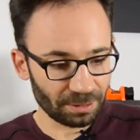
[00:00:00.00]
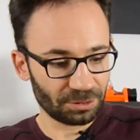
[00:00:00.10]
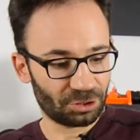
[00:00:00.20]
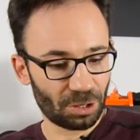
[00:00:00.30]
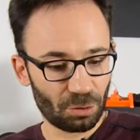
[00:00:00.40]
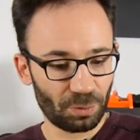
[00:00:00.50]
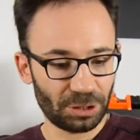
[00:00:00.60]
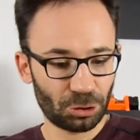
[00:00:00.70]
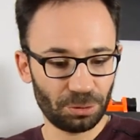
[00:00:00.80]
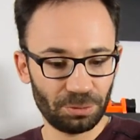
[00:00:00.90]
So we
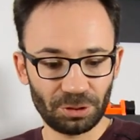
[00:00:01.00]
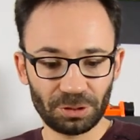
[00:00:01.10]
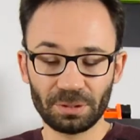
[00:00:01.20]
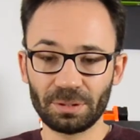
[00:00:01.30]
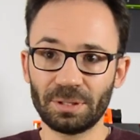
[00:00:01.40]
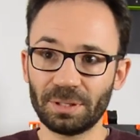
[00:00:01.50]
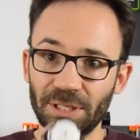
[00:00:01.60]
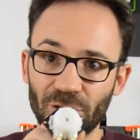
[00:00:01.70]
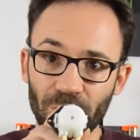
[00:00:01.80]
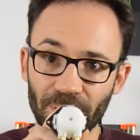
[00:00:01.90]
chose
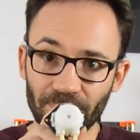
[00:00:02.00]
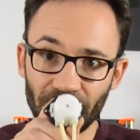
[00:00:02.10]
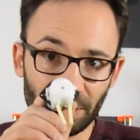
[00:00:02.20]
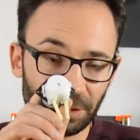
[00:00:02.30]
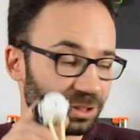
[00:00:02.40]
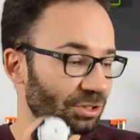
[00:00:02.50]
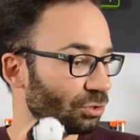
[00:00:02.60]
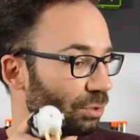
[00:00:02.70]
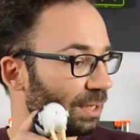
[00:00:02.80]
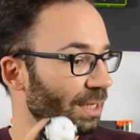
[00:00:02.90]
this one because it's
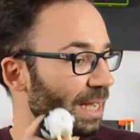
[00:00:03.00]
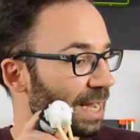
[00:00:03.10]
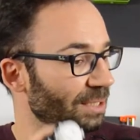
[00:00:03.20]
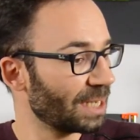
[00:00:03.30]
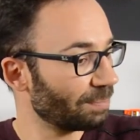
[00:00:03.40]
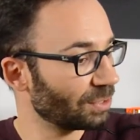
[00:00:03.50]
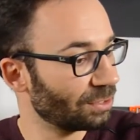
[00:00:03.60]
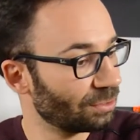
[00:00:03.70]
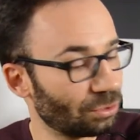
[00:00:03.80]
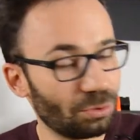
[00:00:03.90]
totally adapted
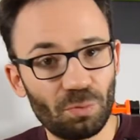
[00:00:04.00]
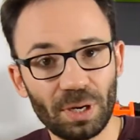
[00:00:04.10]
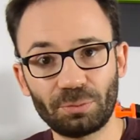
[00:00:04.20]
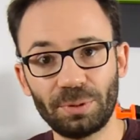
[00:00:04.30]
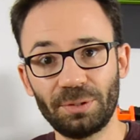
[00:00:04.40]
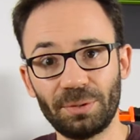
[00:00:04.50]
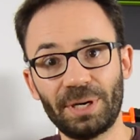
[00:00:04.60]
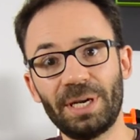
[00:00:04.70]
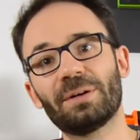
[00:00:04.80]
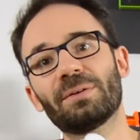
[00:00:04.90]
to what we do
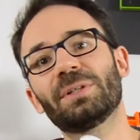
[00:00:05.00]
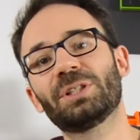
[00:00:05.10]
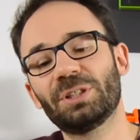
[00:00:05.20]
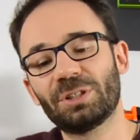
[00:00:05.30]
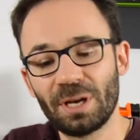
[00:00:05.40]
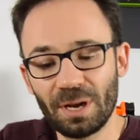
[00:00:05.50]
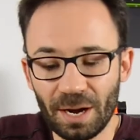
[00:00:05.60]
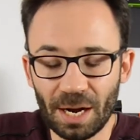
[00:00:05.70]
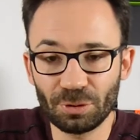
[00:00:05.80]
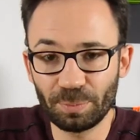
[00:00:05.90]
here, which is
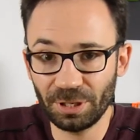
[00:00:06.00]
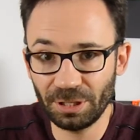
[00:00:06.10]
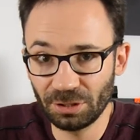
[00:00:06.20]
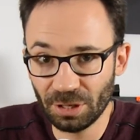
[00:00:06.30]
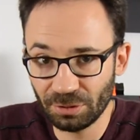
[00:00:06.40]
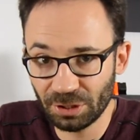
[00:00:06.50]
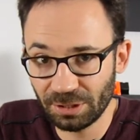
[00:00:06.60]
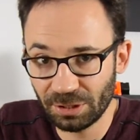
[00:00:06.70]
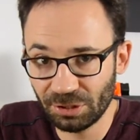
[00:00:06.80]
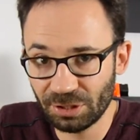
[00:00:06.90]
hydroponic dosing
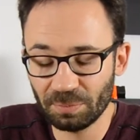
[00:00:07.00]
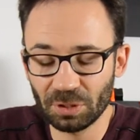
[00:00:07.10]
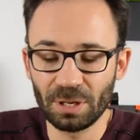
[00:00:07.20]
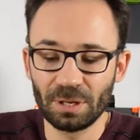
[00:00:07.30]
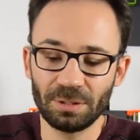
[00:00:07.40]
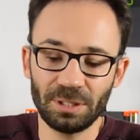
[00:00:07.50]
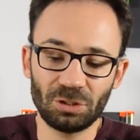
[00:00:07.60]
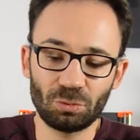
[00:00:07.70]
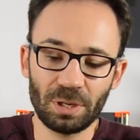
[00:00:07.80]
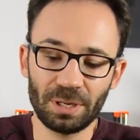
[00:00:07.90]
systems.
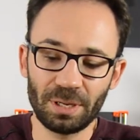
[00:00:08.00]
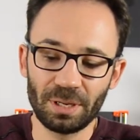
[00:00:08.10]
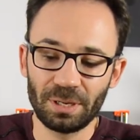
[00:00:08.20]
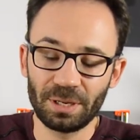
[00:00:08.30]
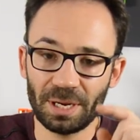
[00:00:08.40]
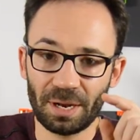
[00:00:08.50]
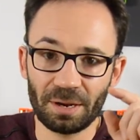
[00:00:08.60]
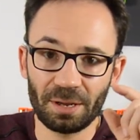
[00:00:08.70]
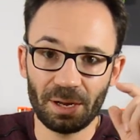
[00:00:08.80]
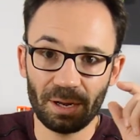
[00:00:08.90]
This one
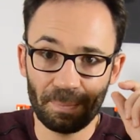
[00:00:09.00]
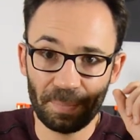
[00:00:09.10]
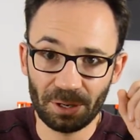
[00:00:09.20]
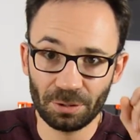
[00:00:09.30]
can make a